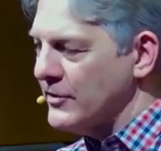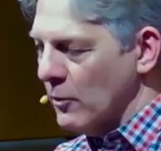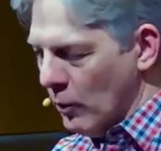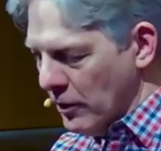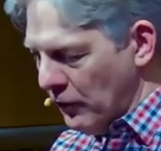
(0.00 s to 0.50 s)

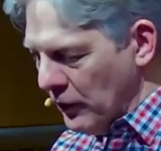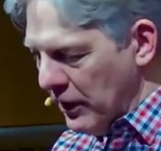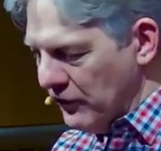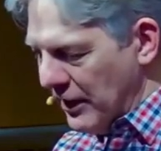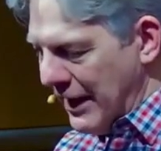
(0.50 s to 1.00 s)
And it's a
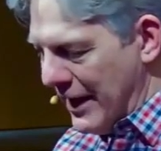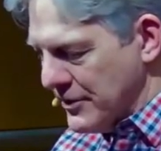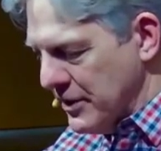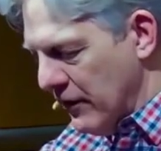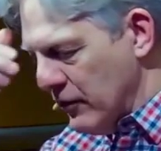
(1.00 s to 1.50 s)
wonderful gift
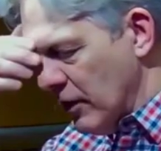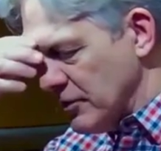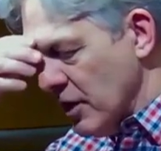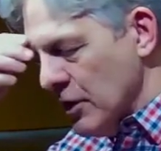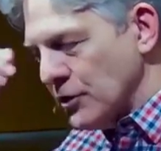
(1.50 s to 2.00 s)
that God has
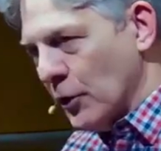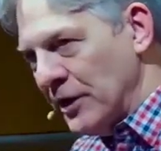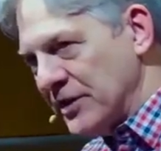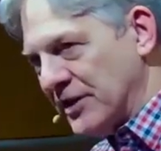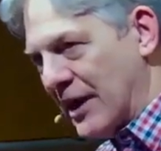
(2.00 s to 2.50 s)
given us.
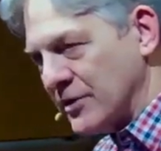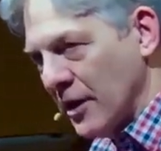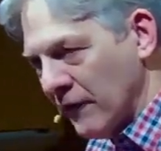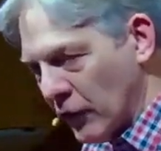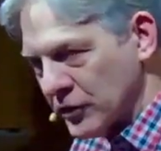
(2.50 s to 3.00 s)
So he
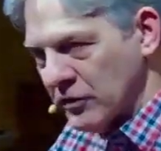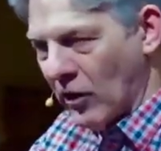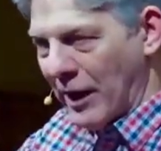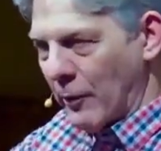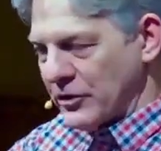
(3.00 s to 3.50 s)
says,
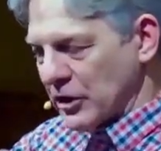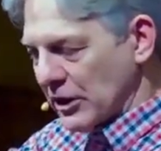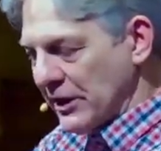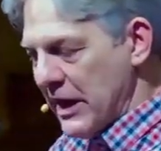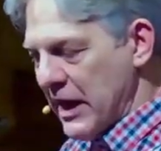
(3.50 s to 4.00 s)
first of all, I
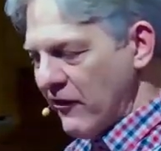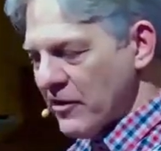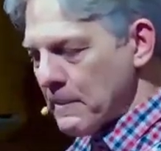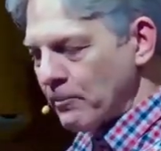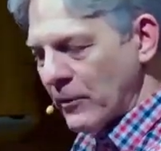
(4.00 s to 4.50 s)
want you to
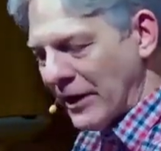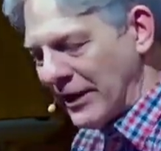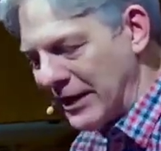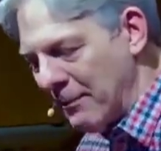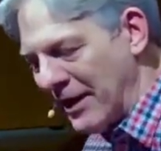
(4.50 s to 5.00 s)
leave.
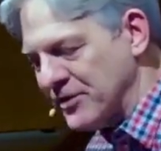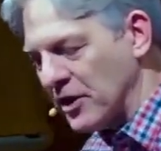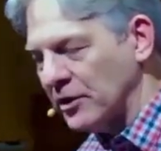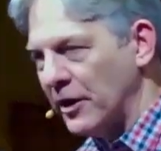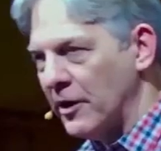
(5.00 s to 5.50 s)
And then
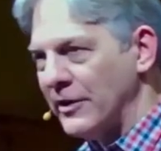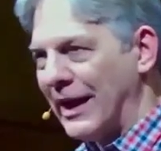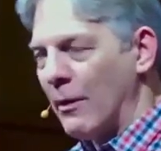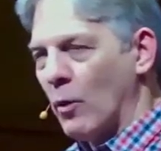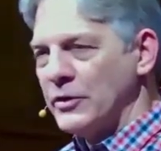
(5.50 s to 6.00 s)
he makes it
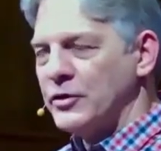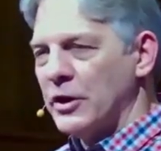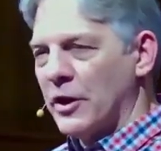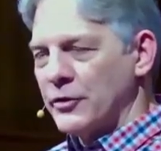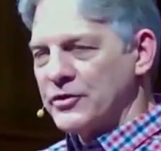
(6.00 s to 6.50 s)
clear that I
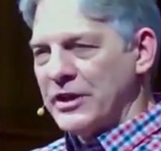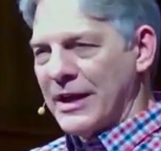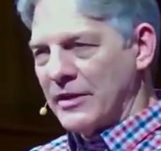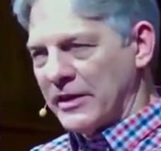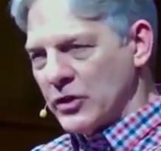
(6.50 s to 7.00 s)
want you to
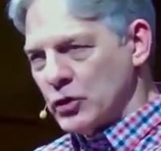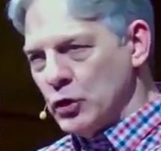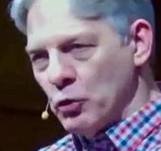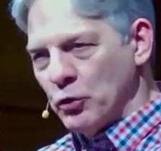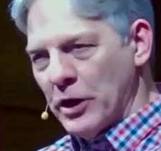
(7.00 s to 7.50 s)
understand
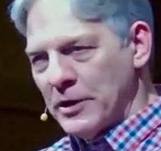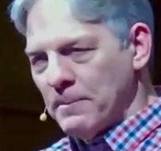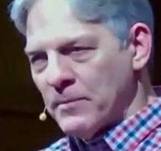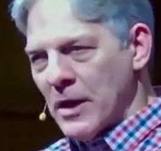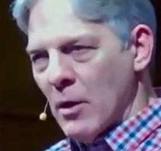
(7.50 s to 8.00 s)
that this
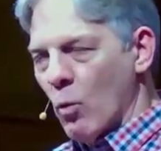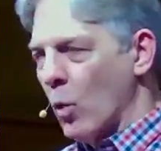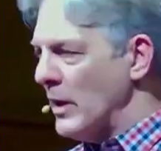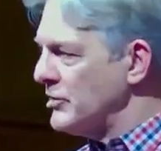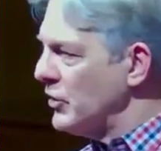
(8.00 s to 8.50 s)
union,
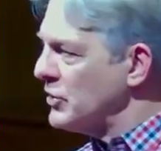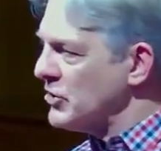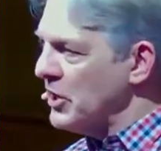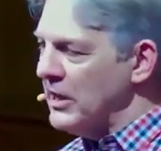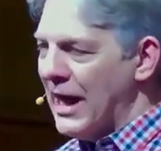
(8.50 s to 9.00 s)

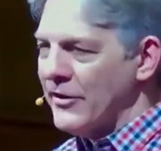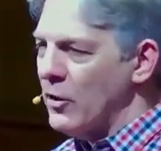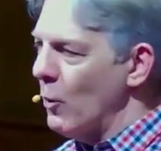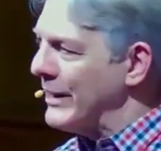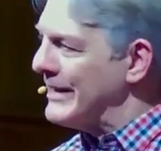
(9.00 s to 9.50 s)
once it's
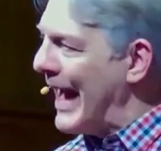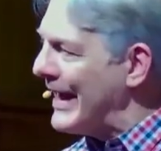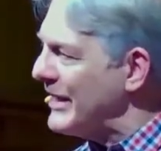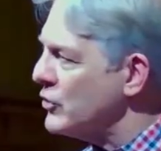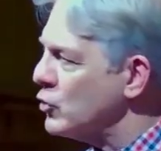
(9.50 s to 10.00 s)
together,
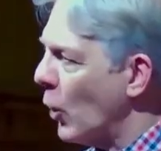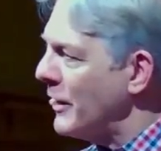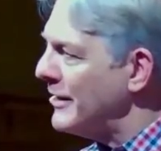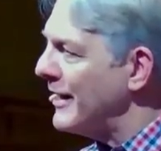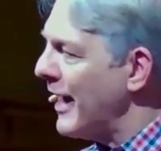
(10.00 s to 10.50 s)
what God
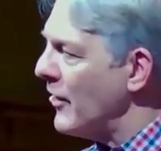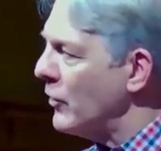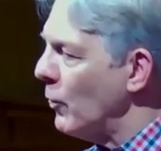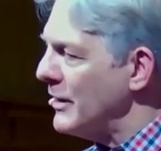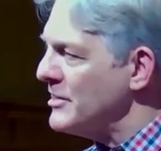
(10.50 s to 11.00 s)
has joined
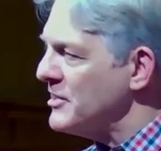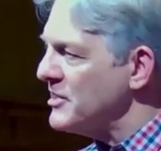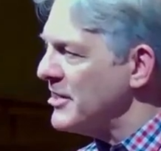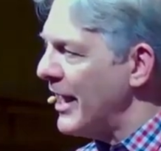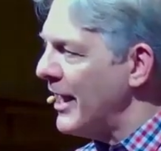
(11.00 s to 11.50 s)
together,
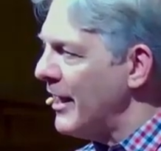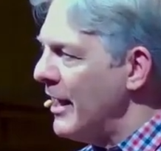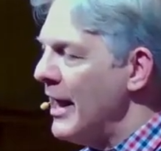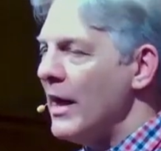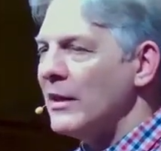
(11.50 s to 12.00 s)
what does he
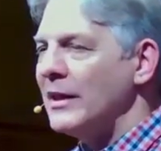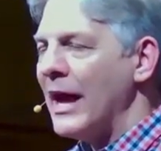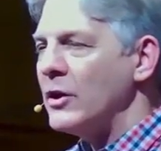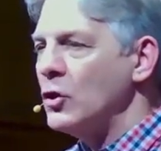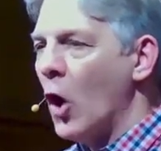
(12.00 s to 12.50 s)
say?
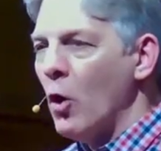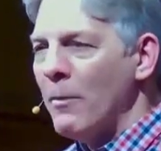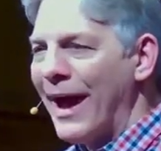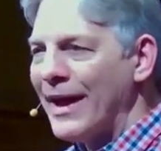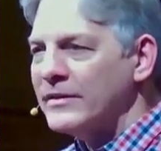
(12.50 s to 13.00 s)
Let
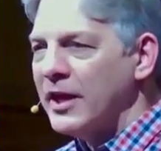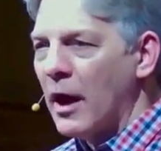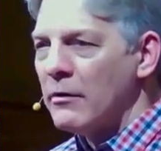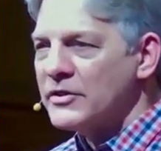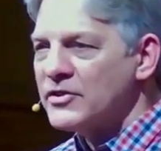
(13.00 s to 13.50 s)
no
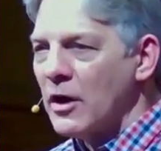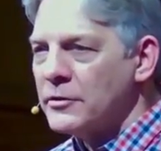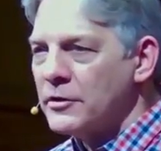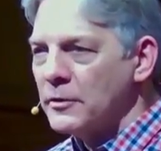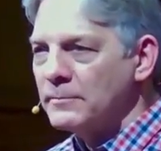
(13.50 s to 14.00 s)
man tear
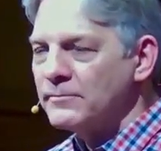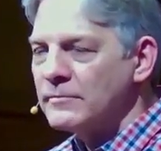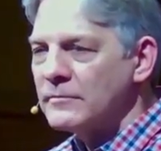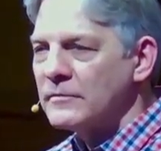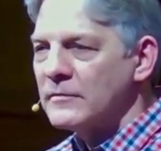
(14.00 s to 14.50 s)

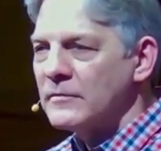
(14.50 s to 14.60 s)
asunder.